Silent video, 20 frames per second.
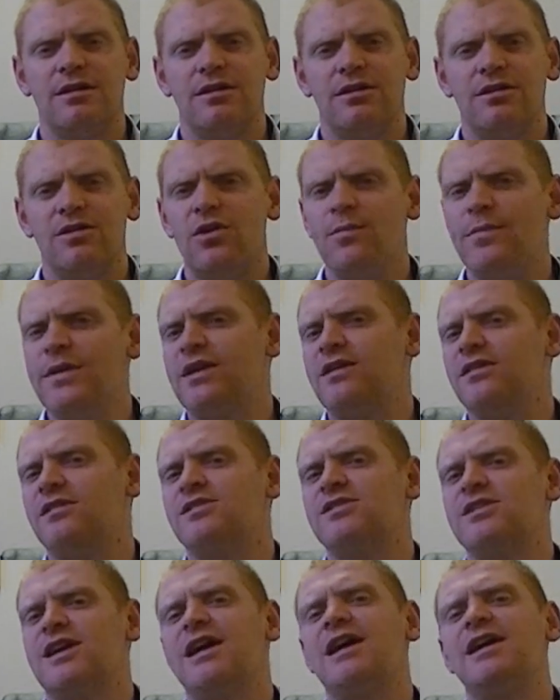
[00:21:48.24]
Not
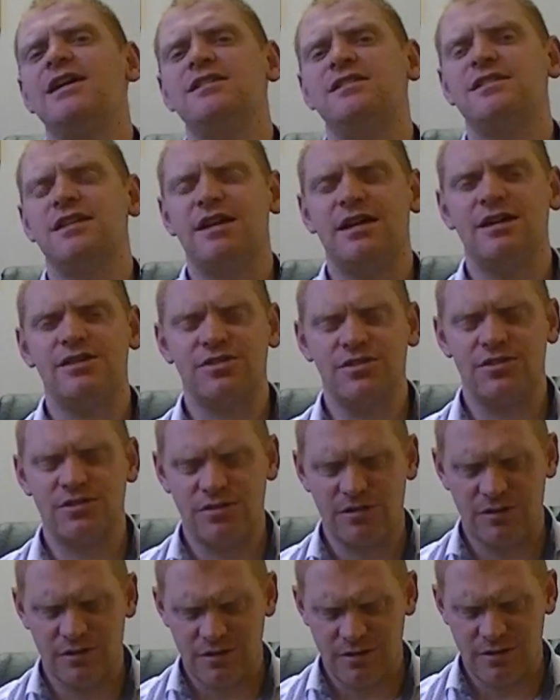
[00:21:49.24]
because I say
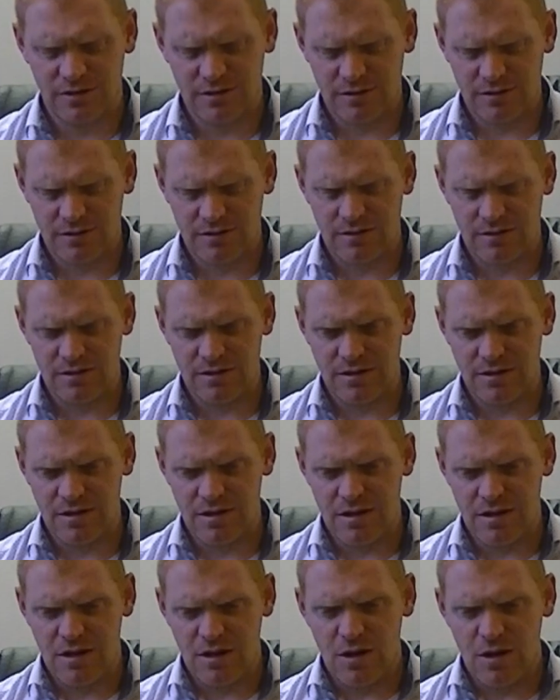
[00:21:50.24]
so,
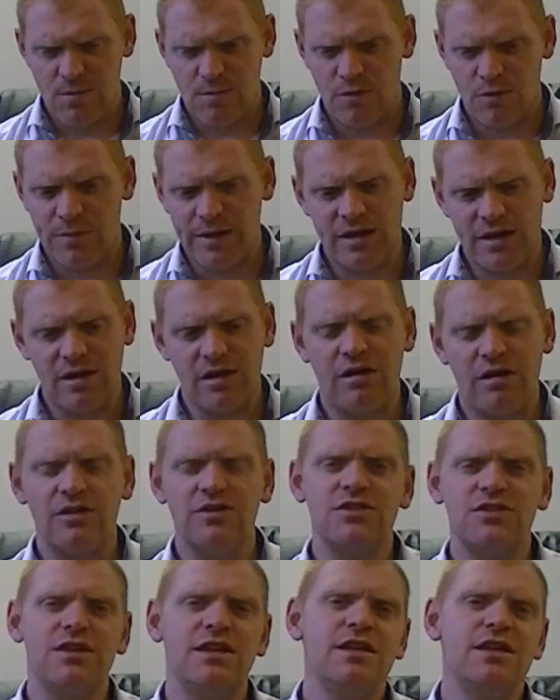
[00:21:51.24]
but
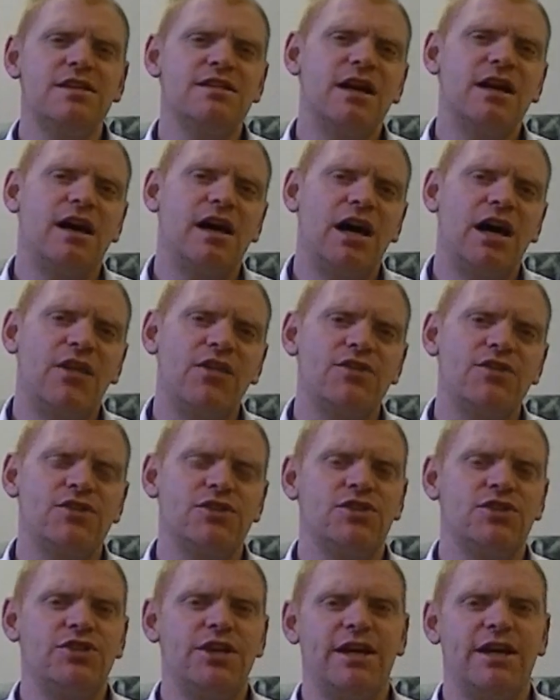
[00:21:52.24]
because these are the
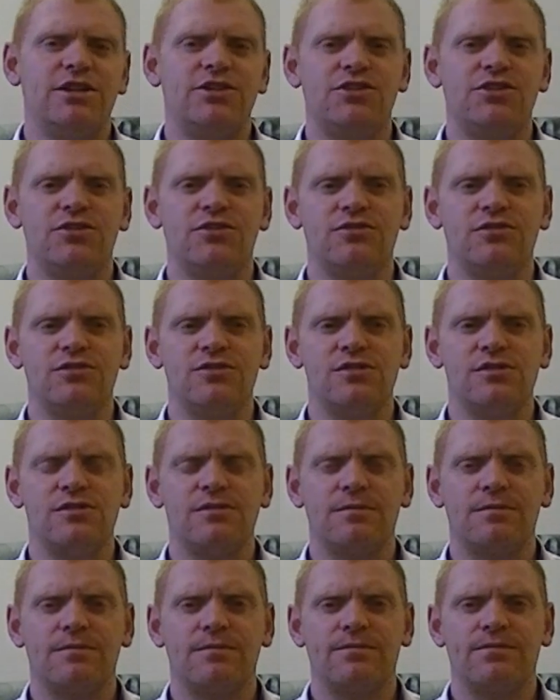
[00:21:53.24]
suggestions.
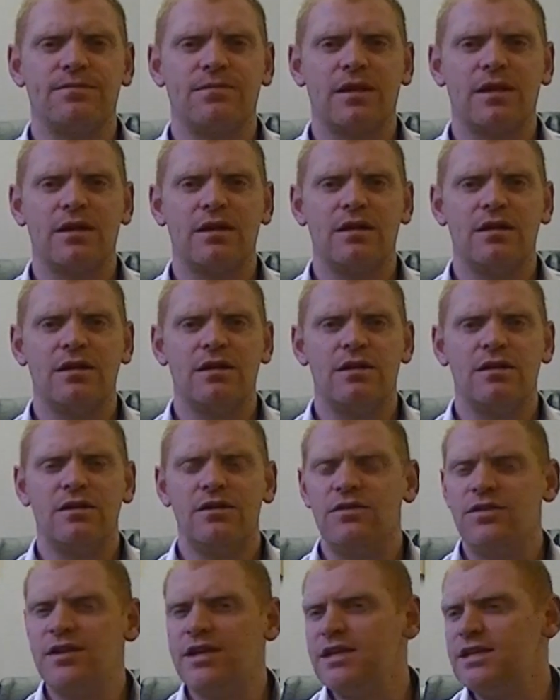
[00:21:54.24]

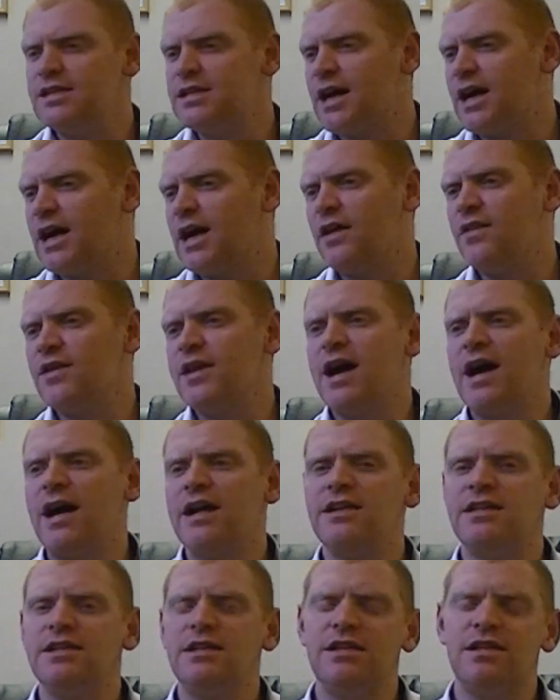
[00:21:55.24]
These are the
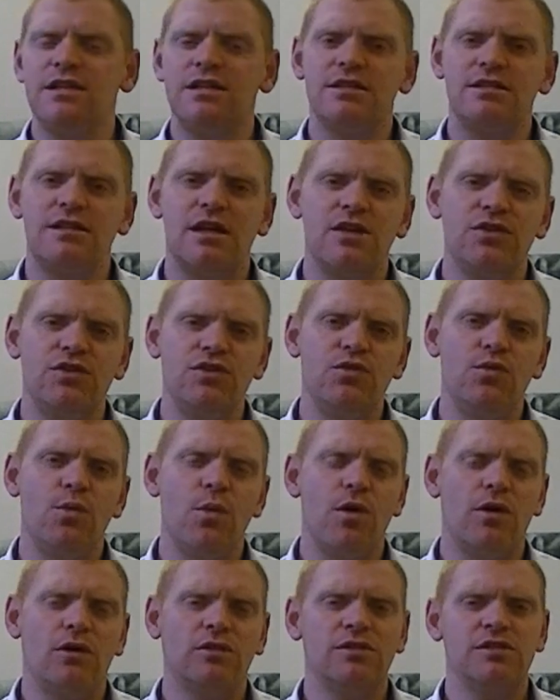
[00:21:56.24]
ideas that you
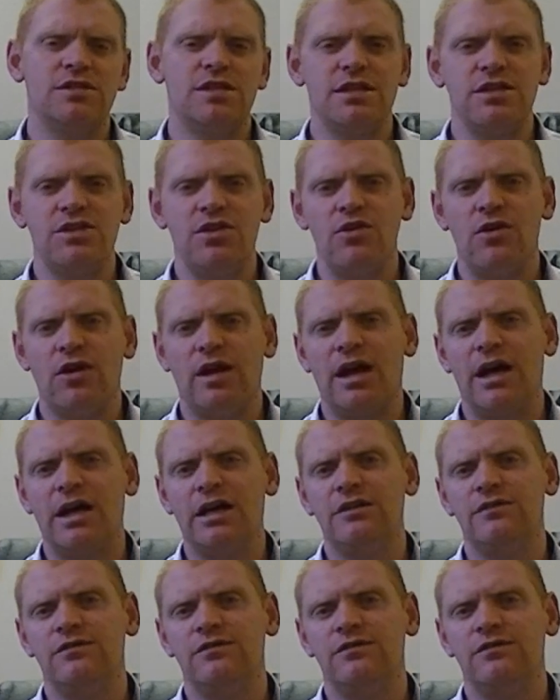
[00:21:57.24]
want in your life.